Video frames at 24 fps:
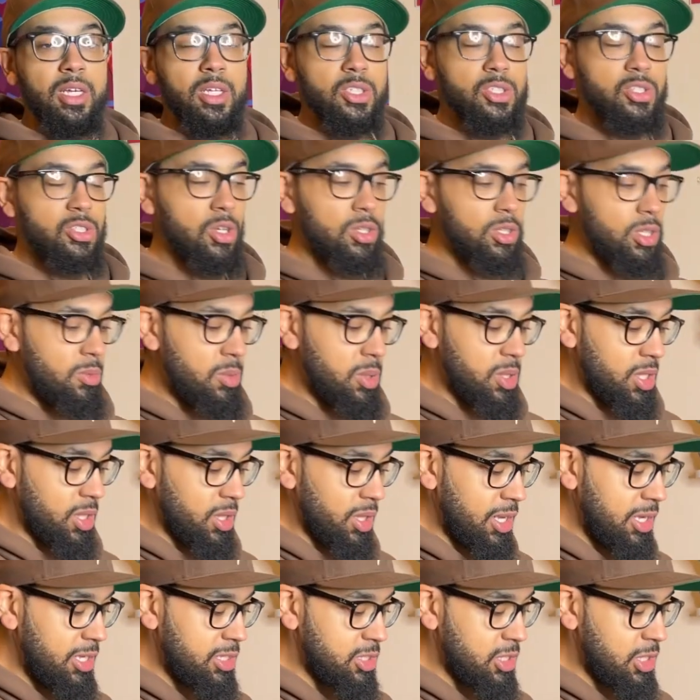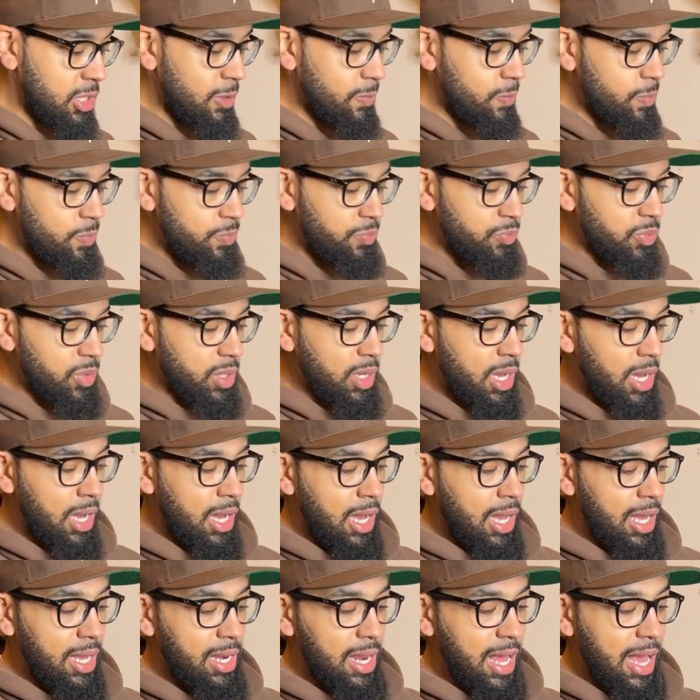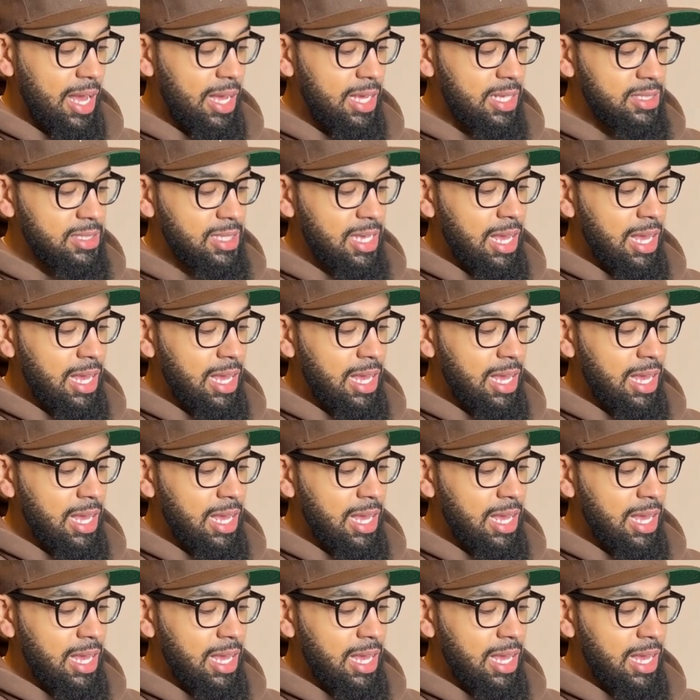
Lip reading: certainly with the laser. It has